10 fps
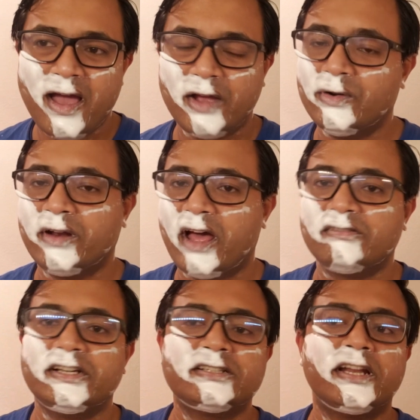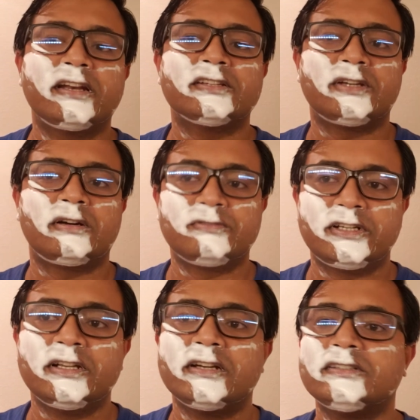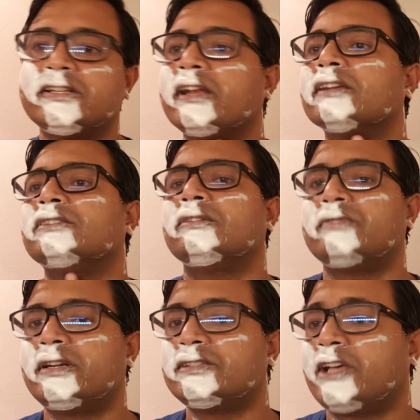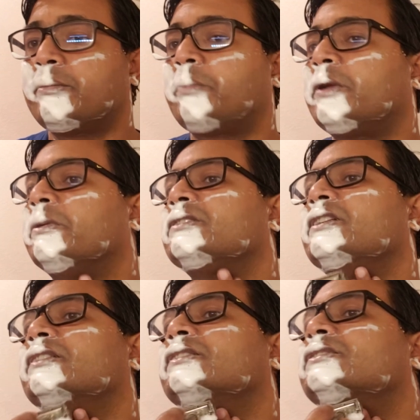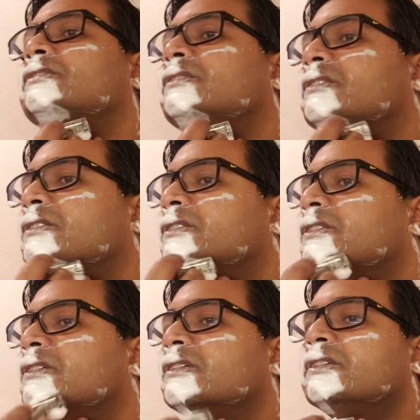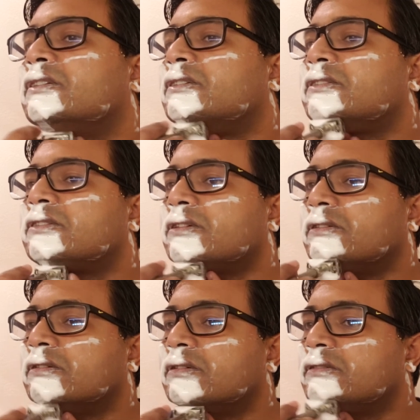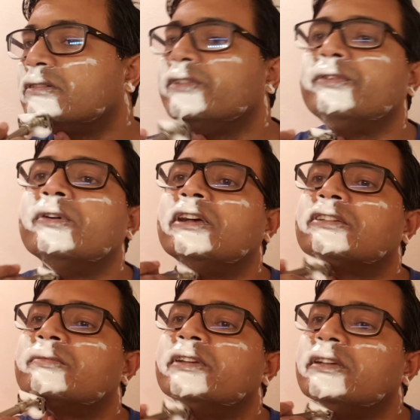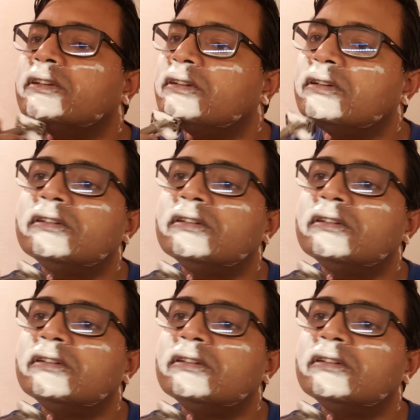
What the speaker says: you don't have any slickness, or very little slickness, or very suboptimal slickness. So if you ask me,